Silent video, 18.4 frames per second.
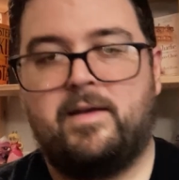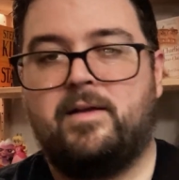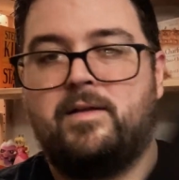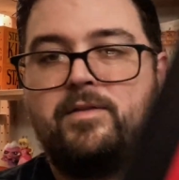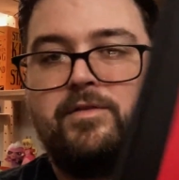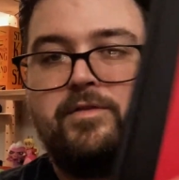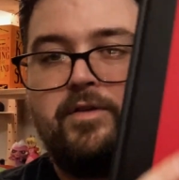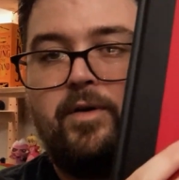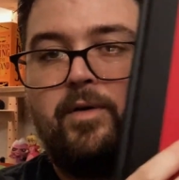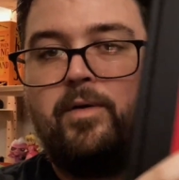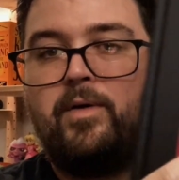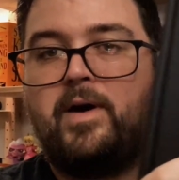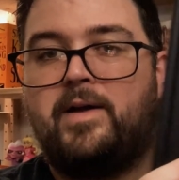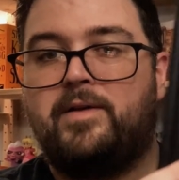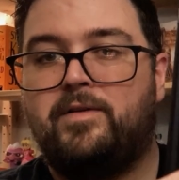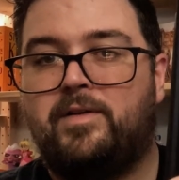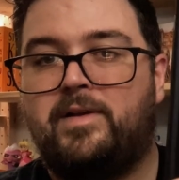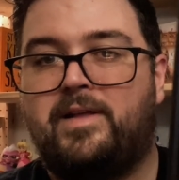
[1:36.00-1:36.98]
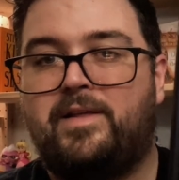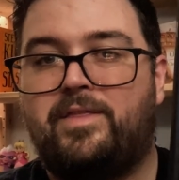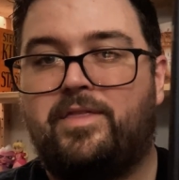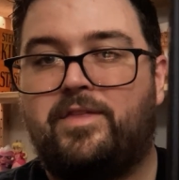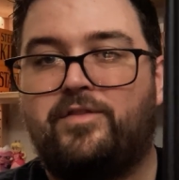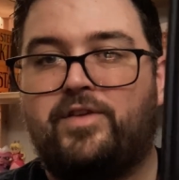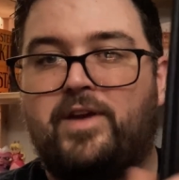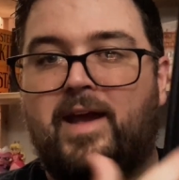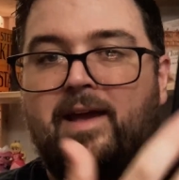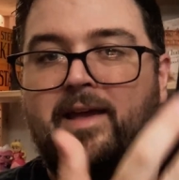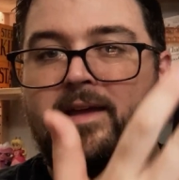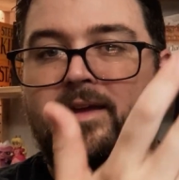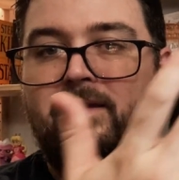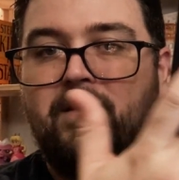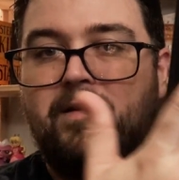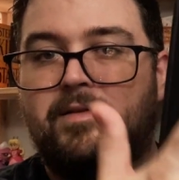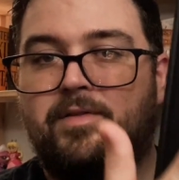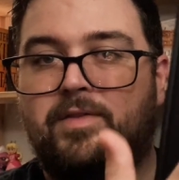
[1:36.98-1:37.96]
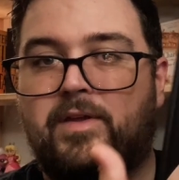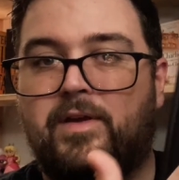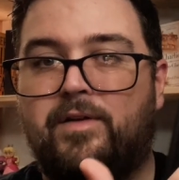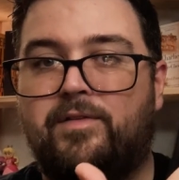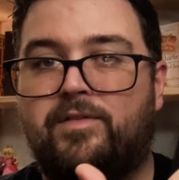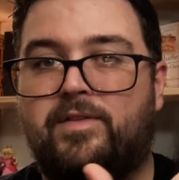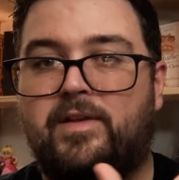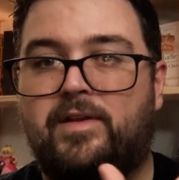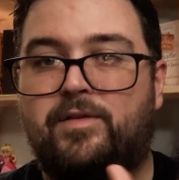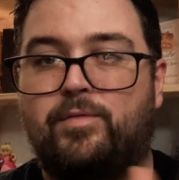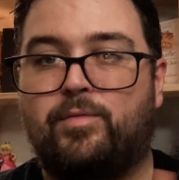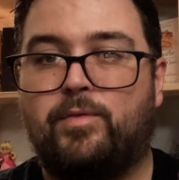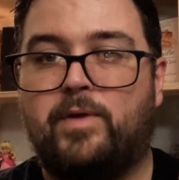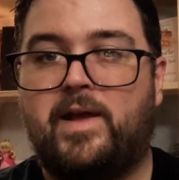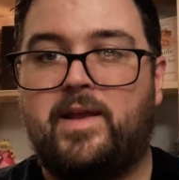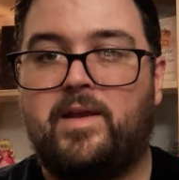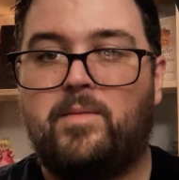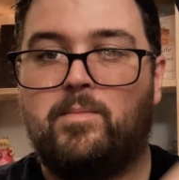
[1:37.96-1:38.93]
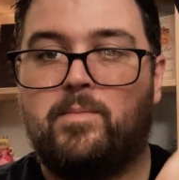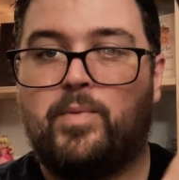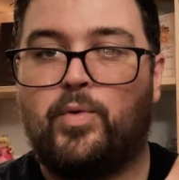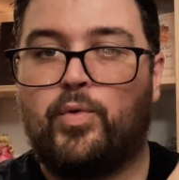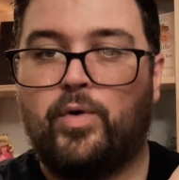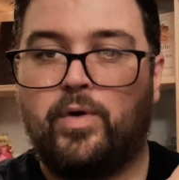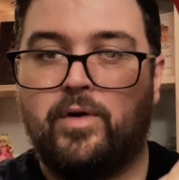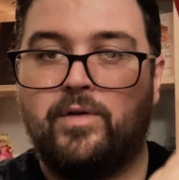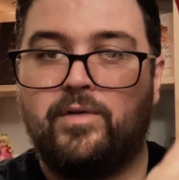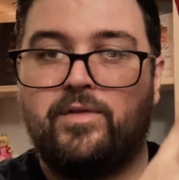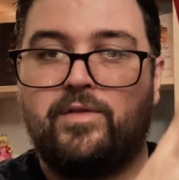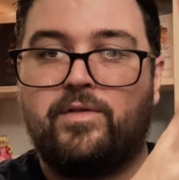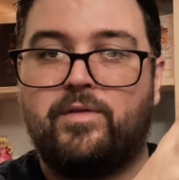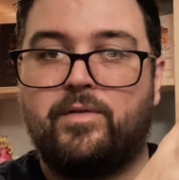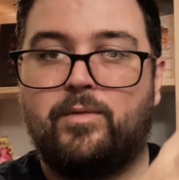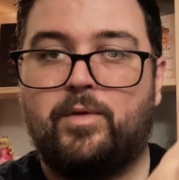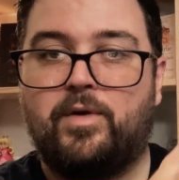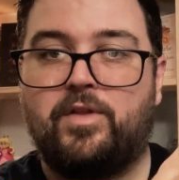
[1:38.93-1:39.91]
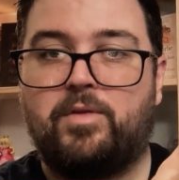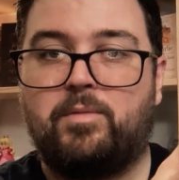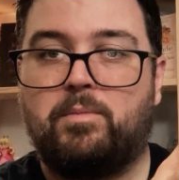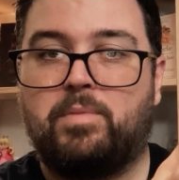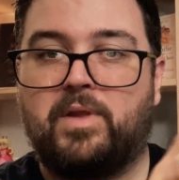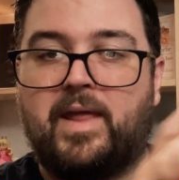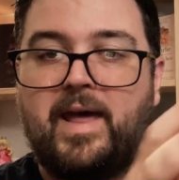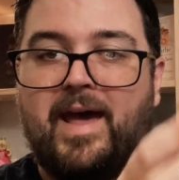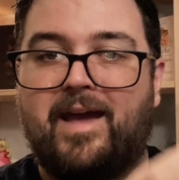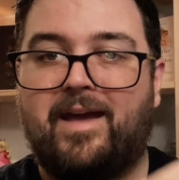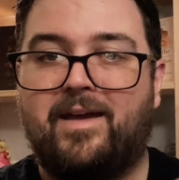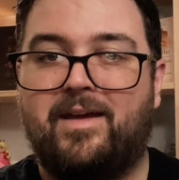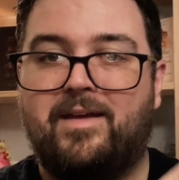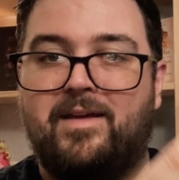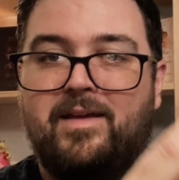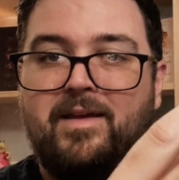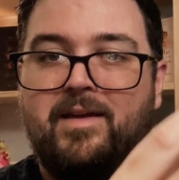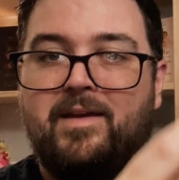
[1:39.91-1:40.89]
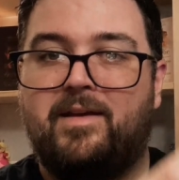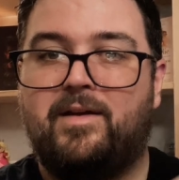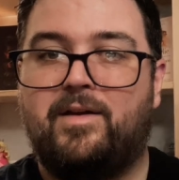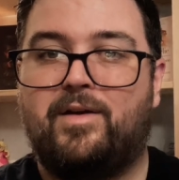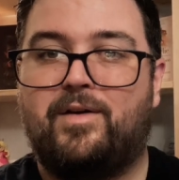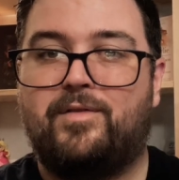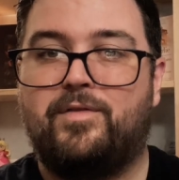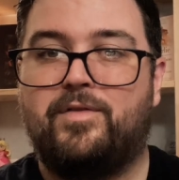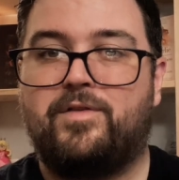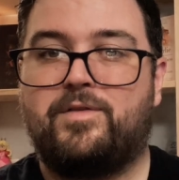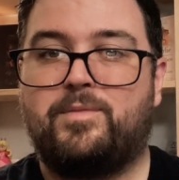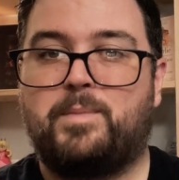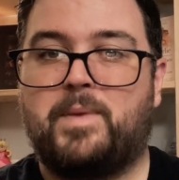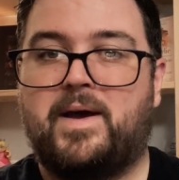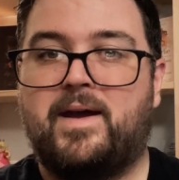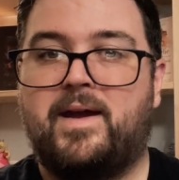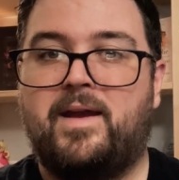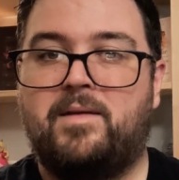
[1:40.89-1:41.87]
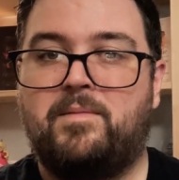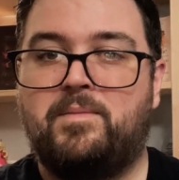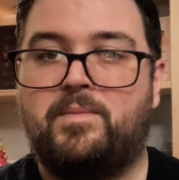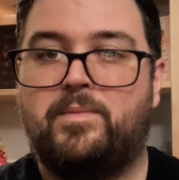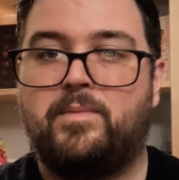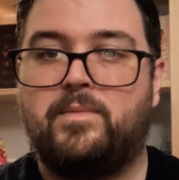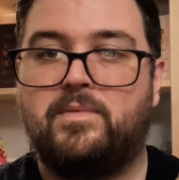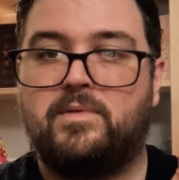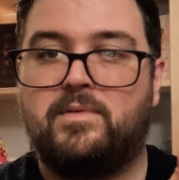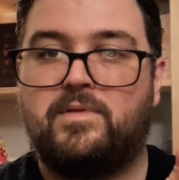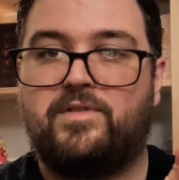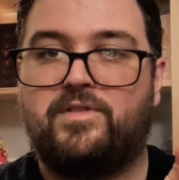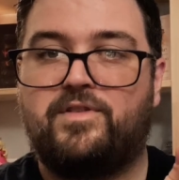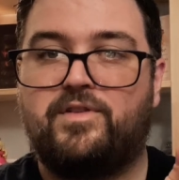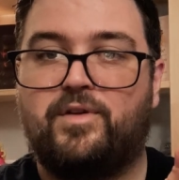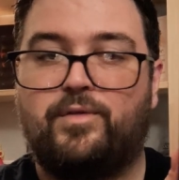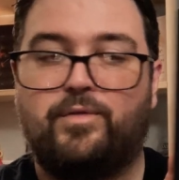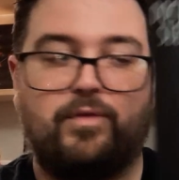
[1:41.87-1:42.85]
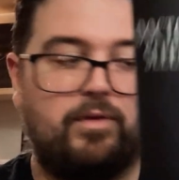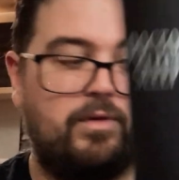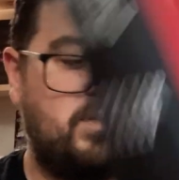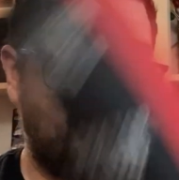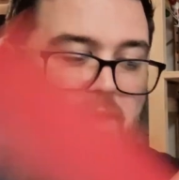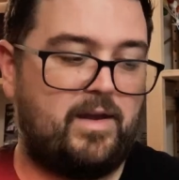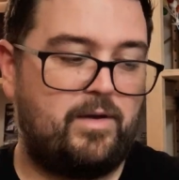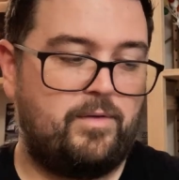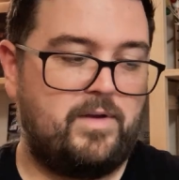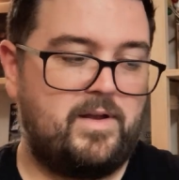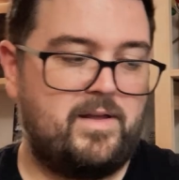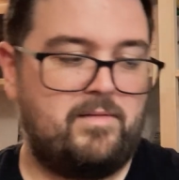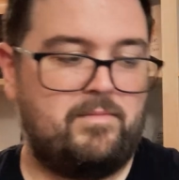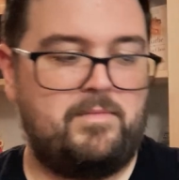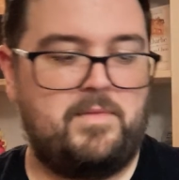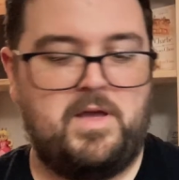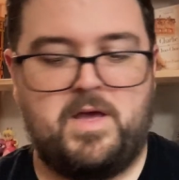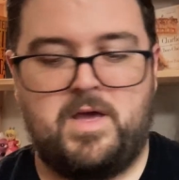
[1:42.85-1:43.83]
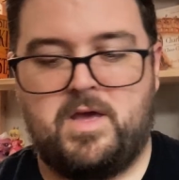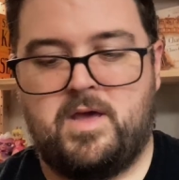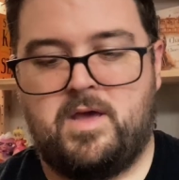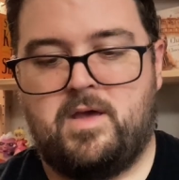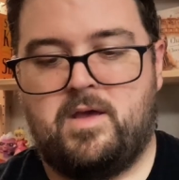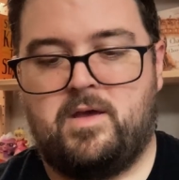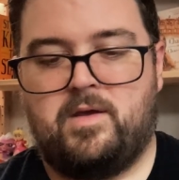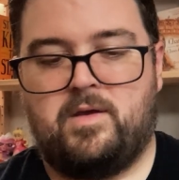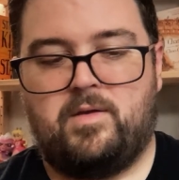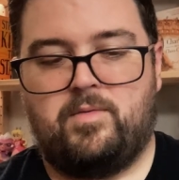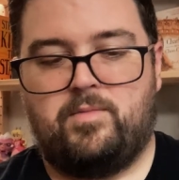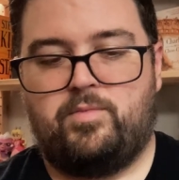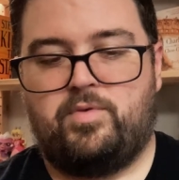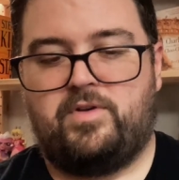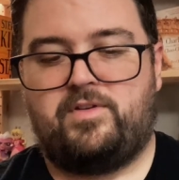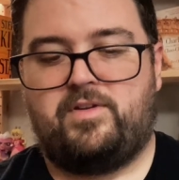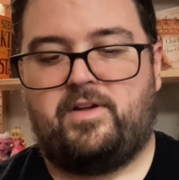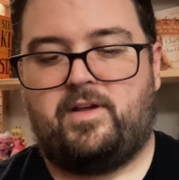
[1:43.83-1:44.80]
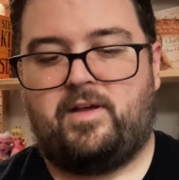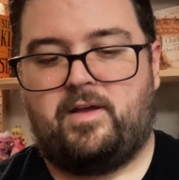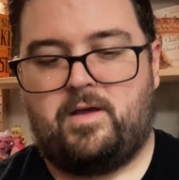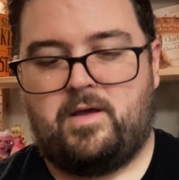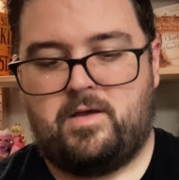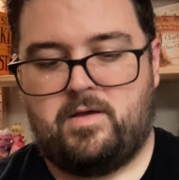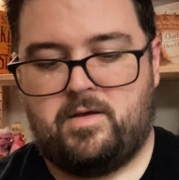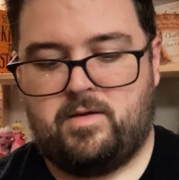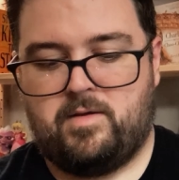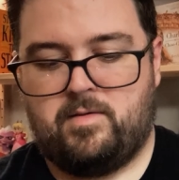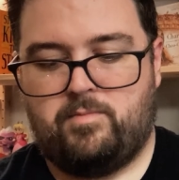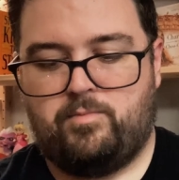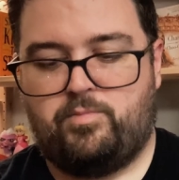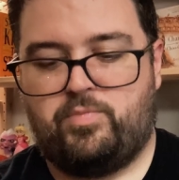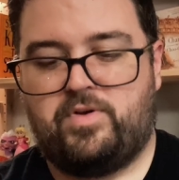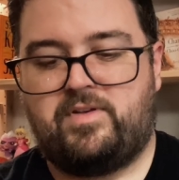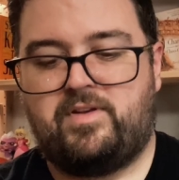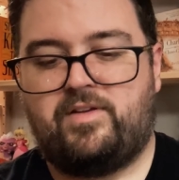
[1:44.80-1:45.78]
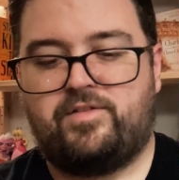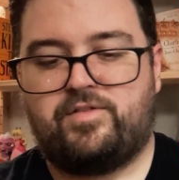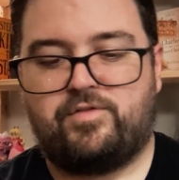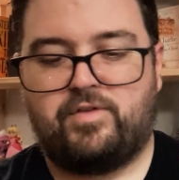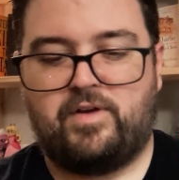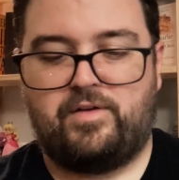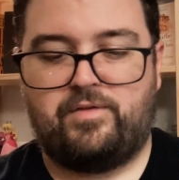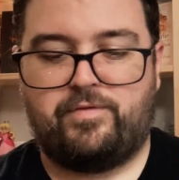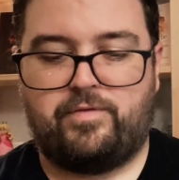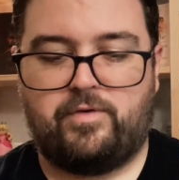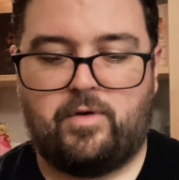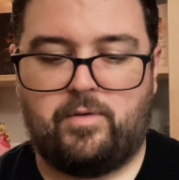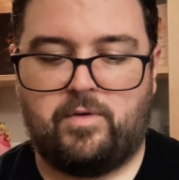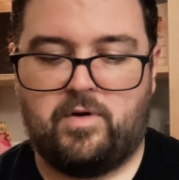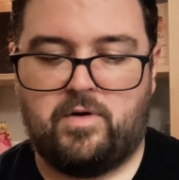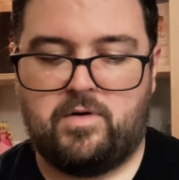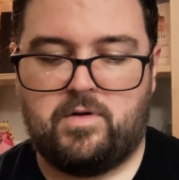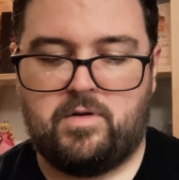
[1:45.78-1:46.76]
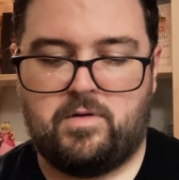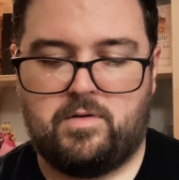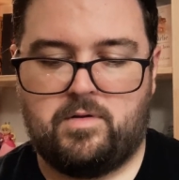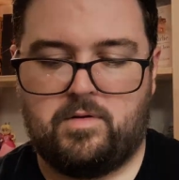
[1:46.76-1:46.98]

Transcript: So underneath the jacket, there's these red boards with black over the spine, silver lettering. Pretty straightforward.